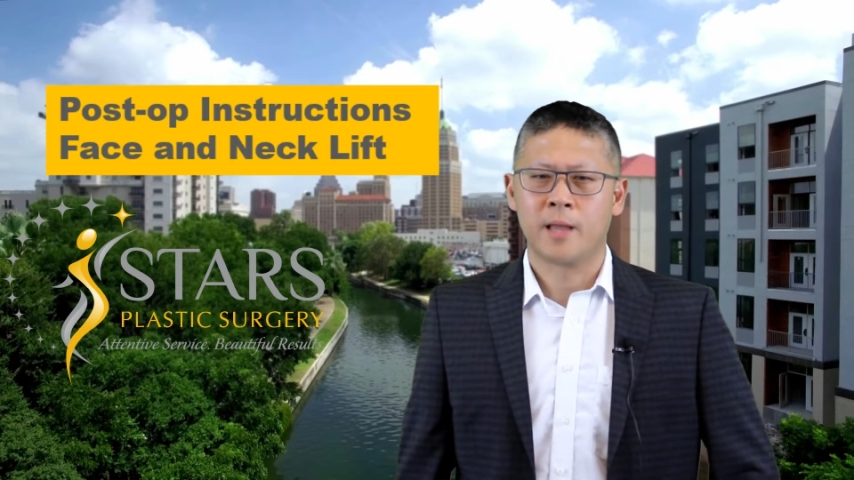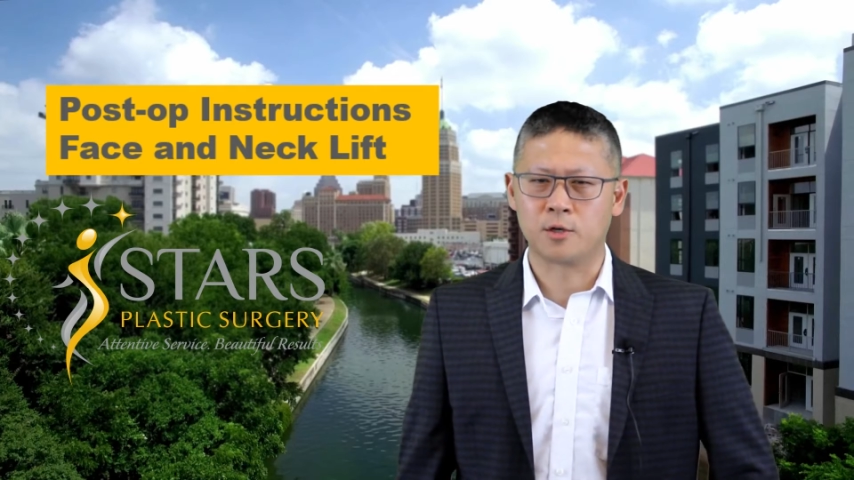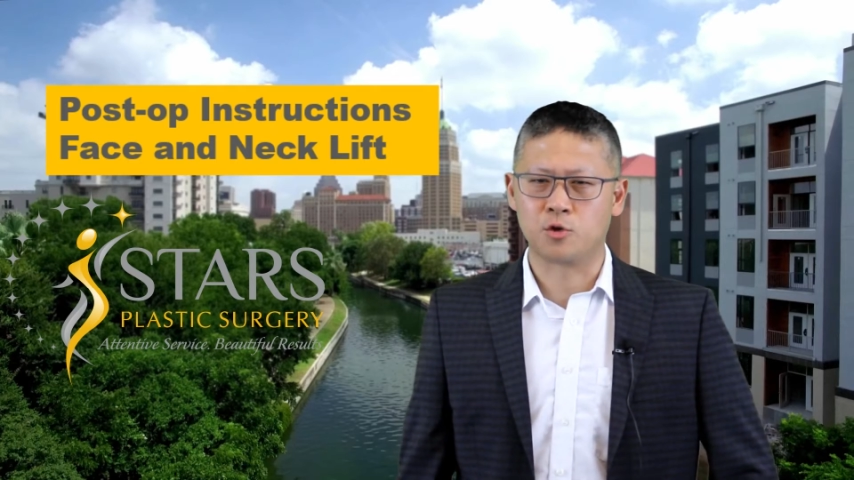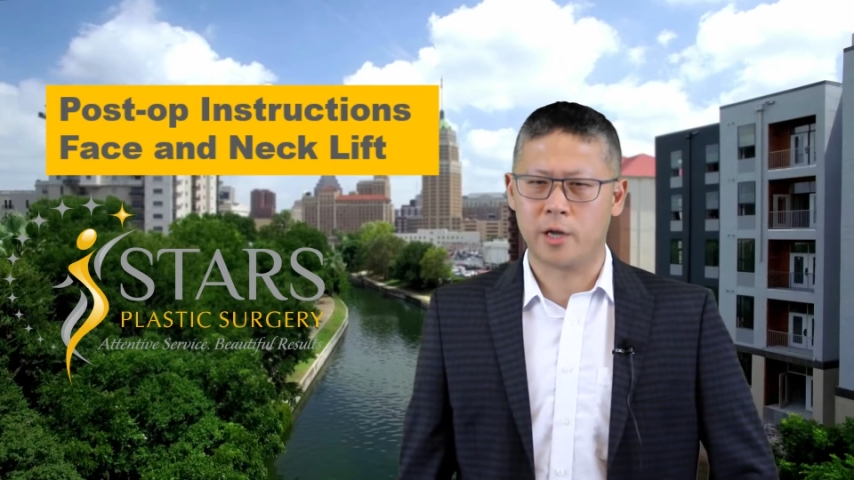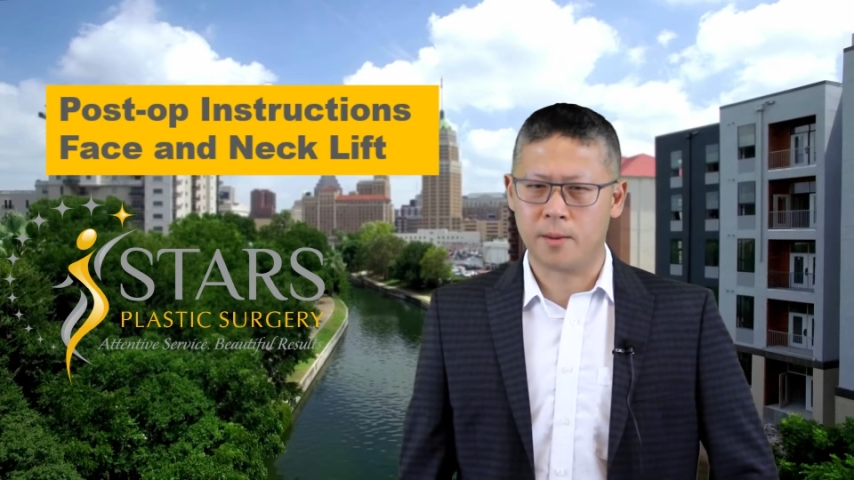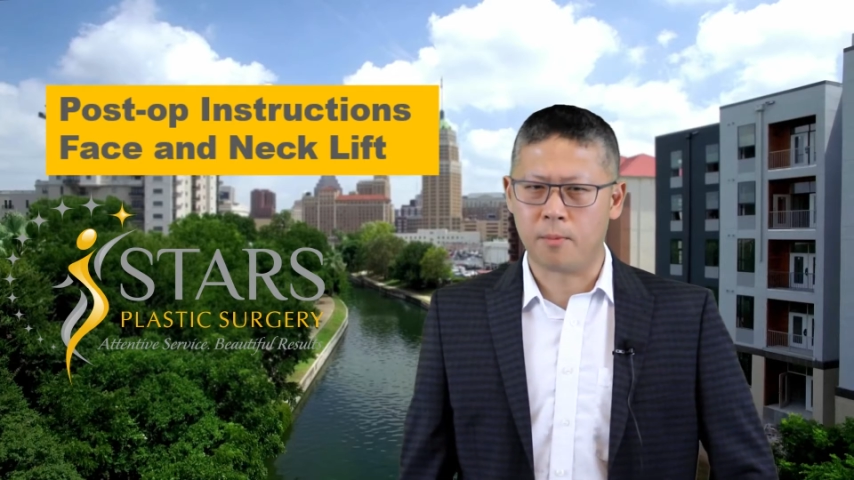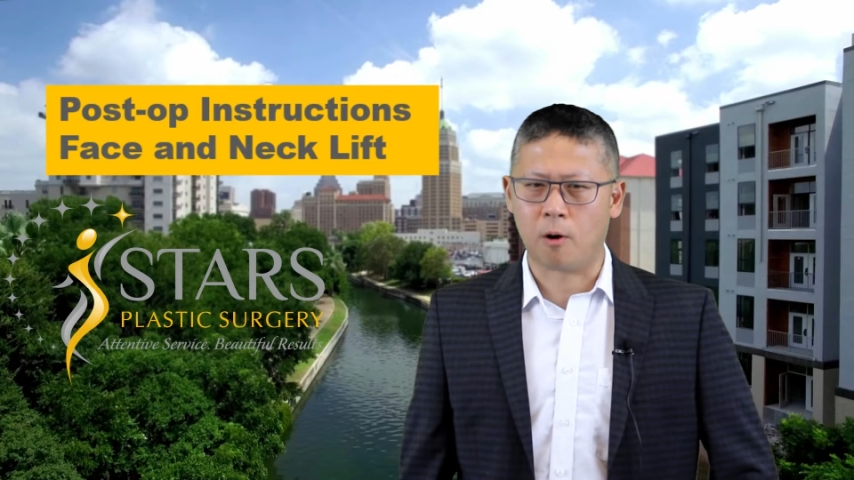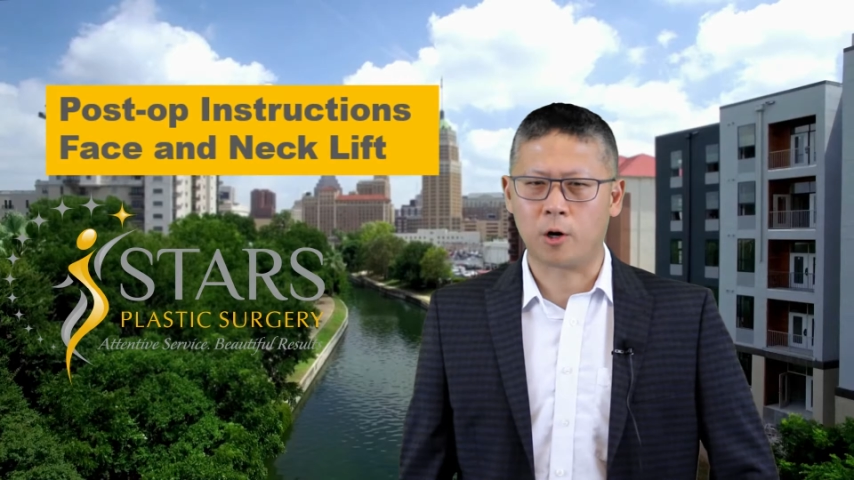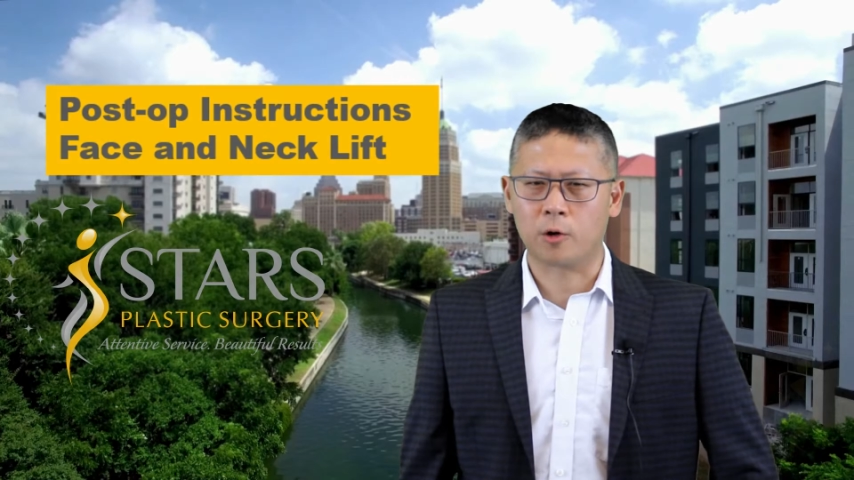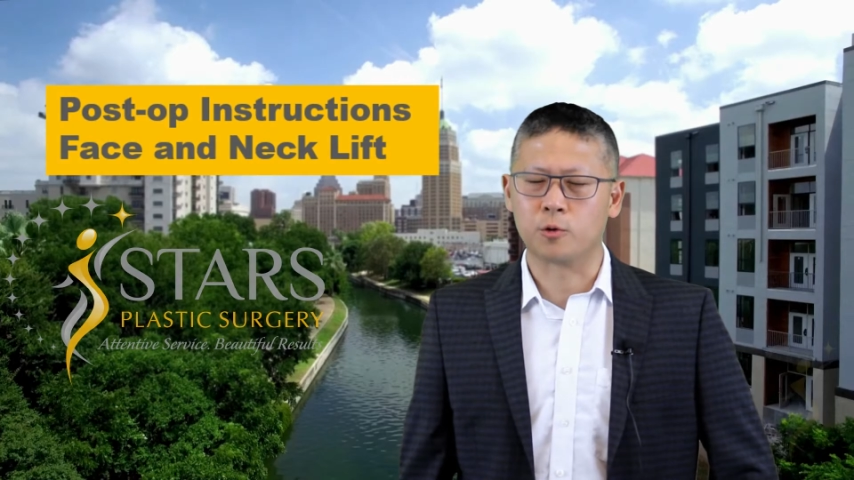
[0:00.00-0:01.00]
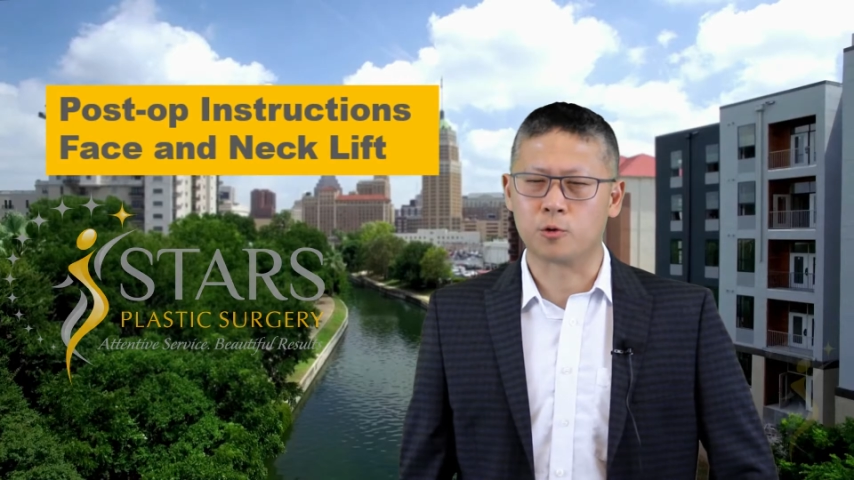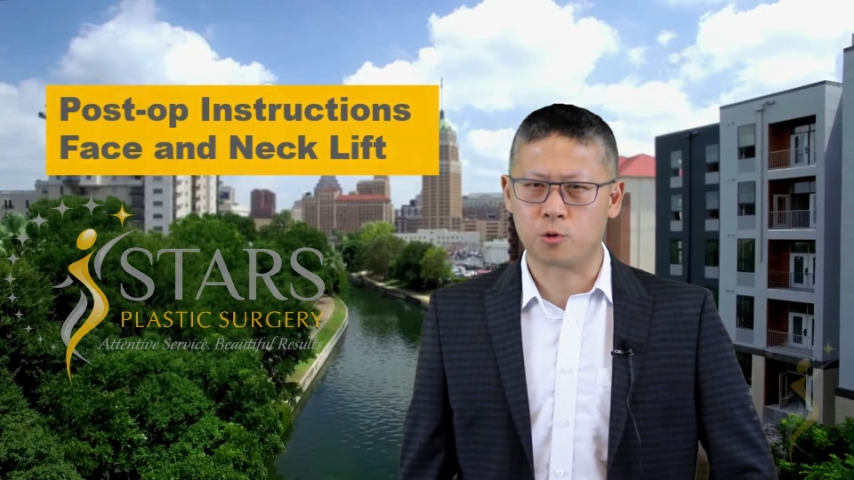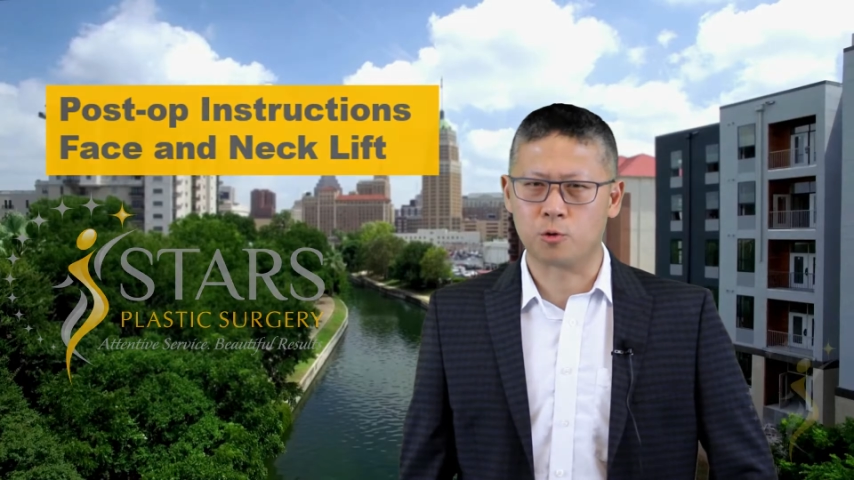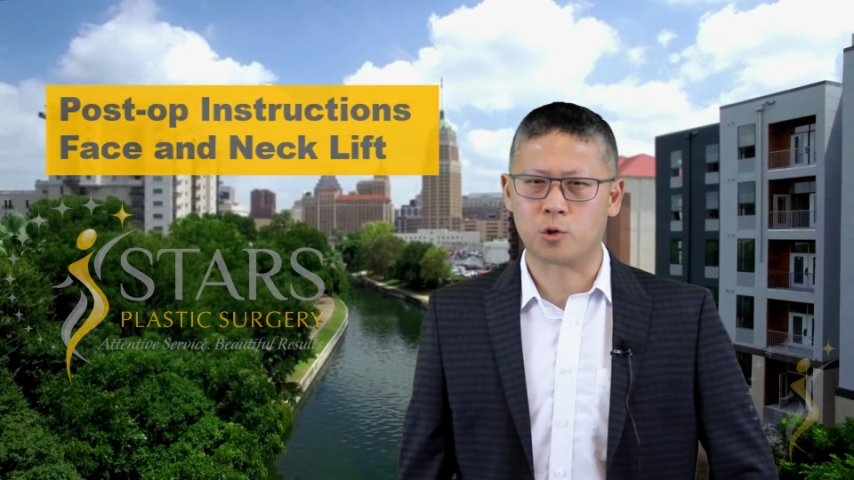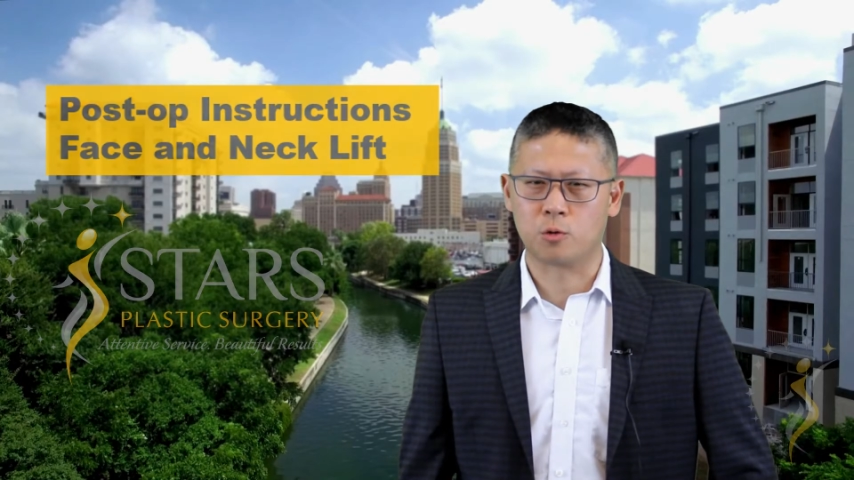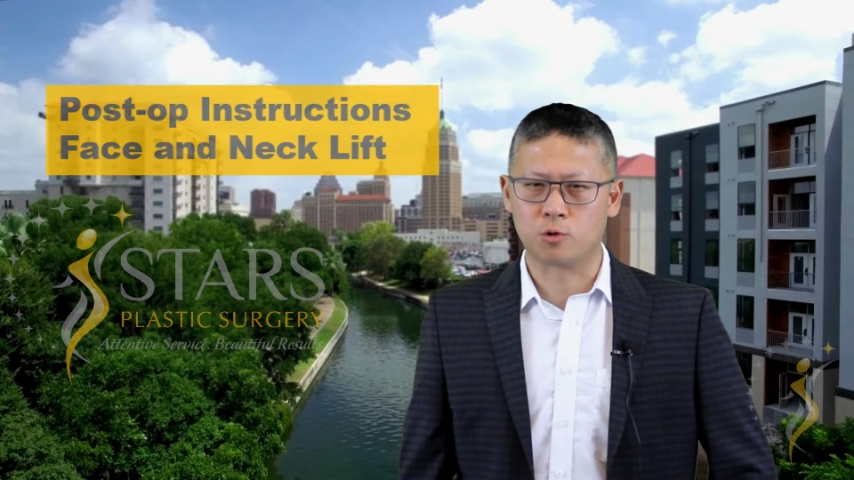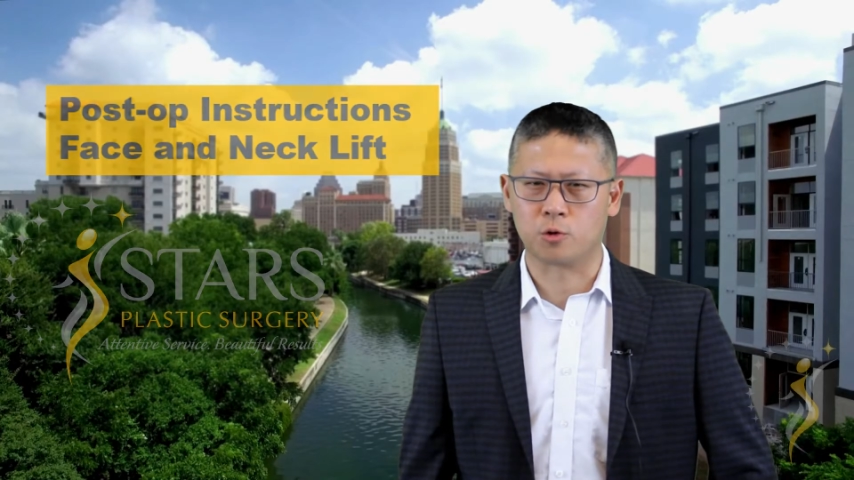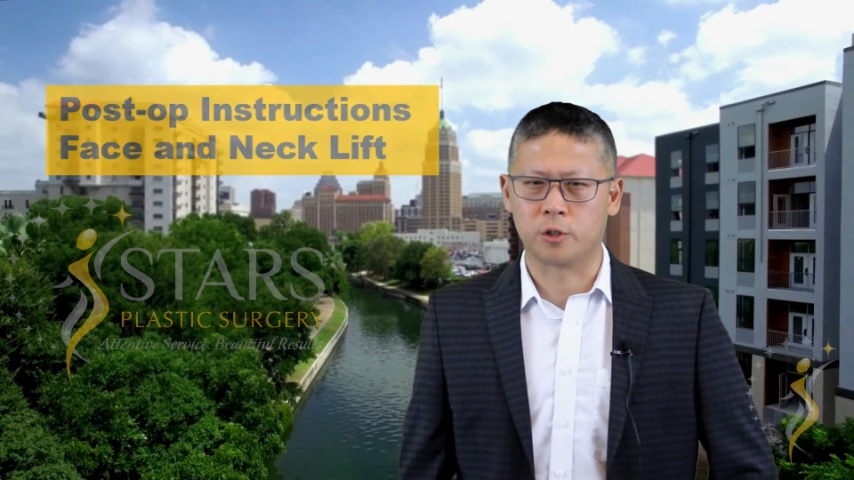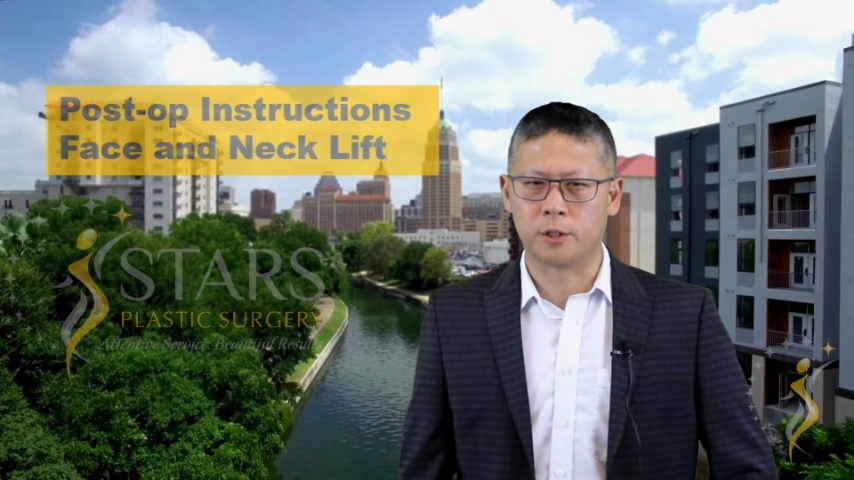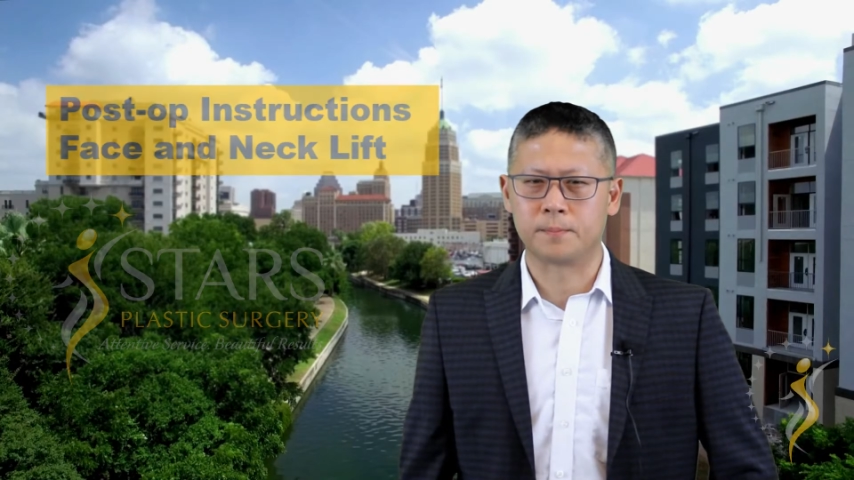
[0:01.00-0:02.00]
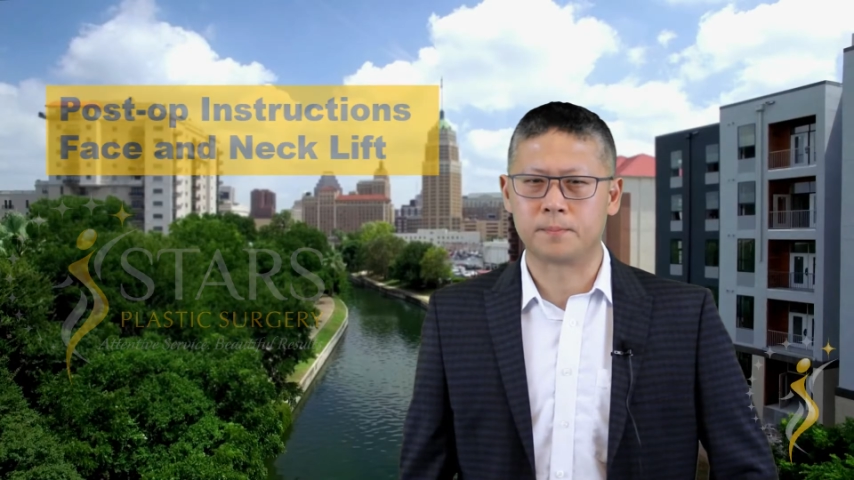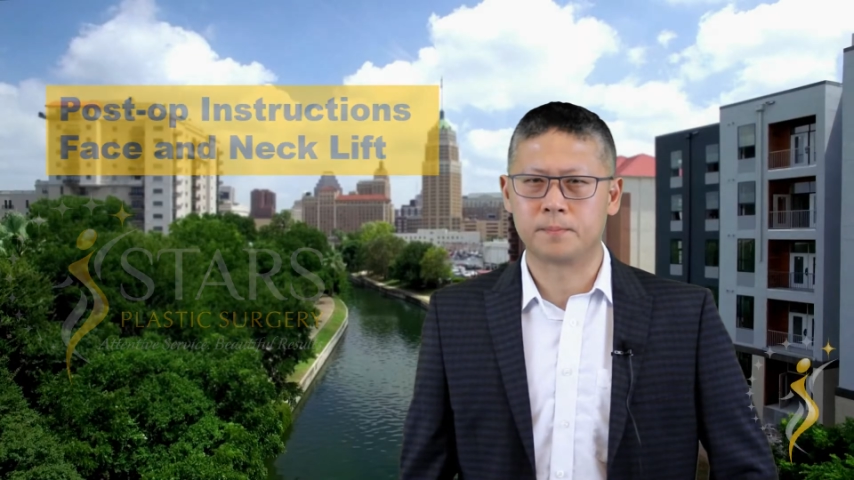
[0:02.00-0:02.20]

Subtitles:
as you embark on your surgical journey.